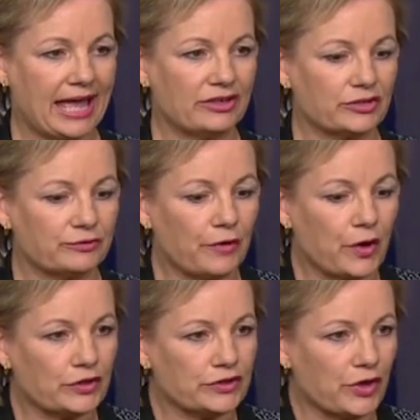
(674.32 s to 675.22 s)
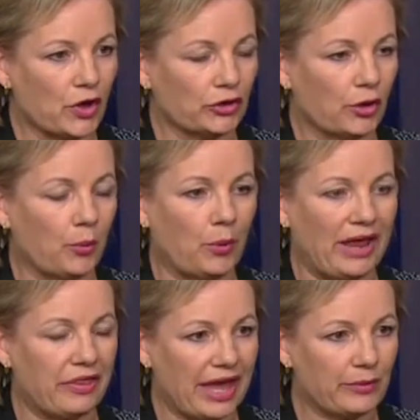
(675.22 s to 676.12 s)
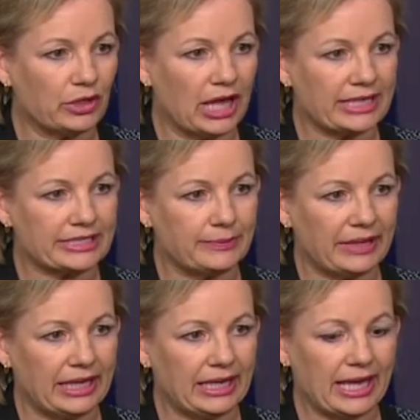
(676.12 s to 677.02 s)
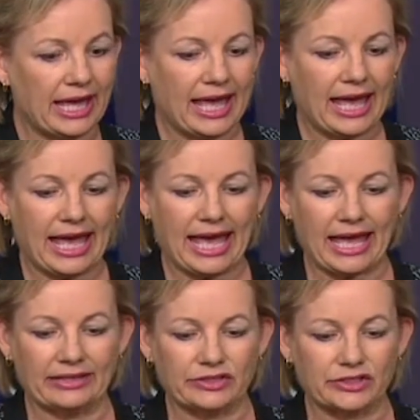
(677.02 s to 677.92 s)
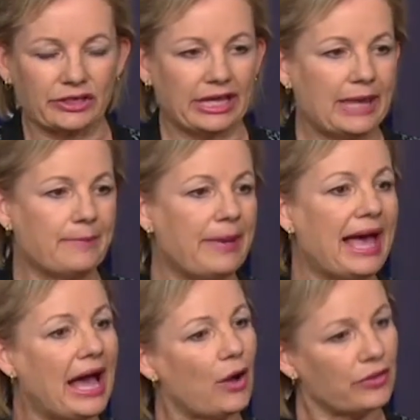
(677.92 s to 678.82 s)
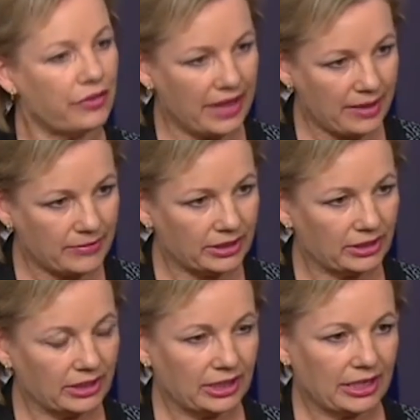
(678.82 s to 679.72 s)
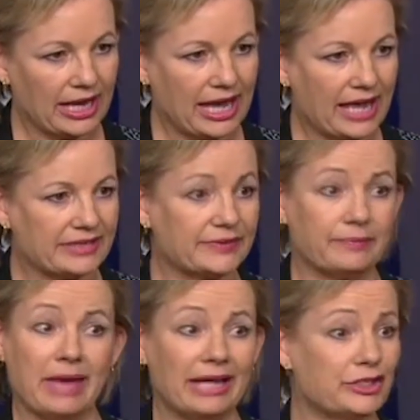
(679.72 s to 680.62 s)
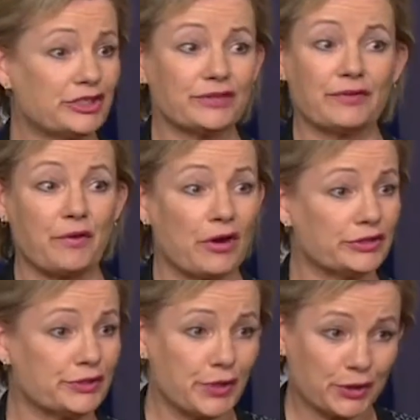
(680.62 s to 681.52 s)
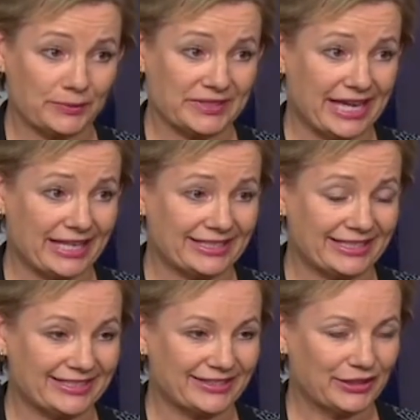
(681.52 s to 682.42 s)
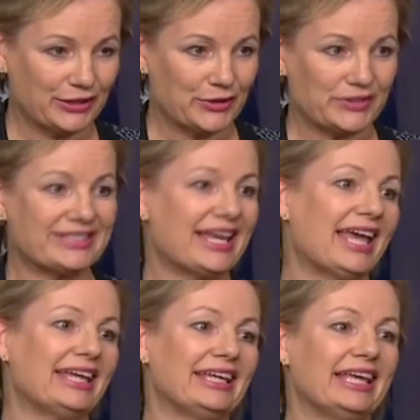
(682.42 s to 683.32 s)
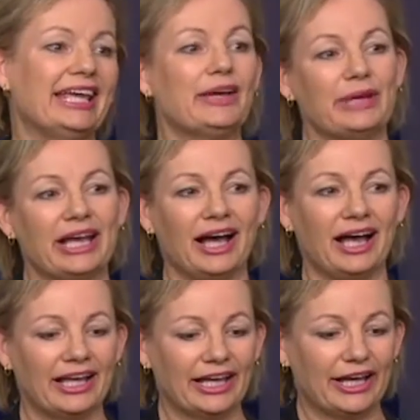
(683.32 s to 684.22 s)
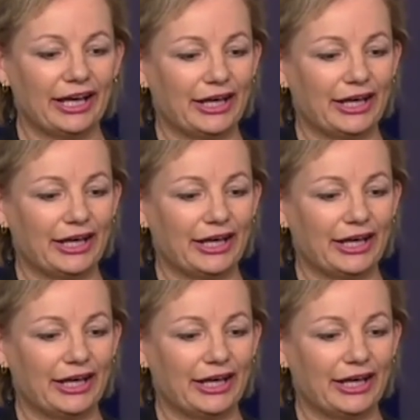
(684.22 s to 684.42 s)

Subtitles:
and focus on where they would like to be and empower them as managers of their own circumstances, not saying, here we are,